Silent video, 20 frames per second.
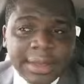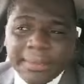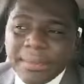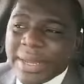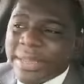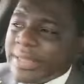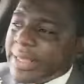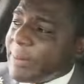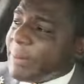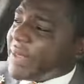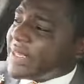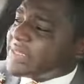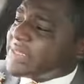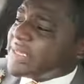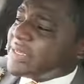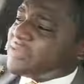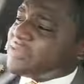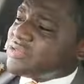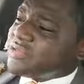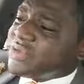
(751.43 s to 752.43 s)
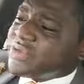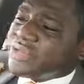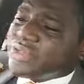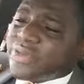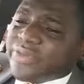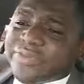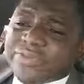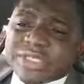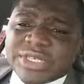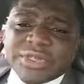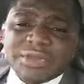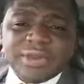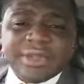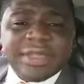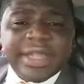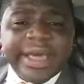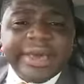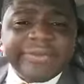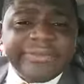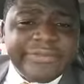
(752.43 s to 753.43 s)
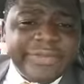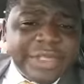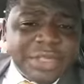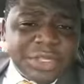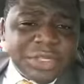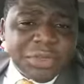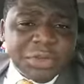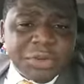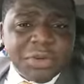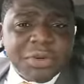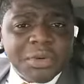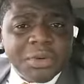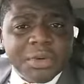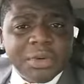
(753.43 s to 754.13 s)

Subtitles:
But the basic drills you've seen on that video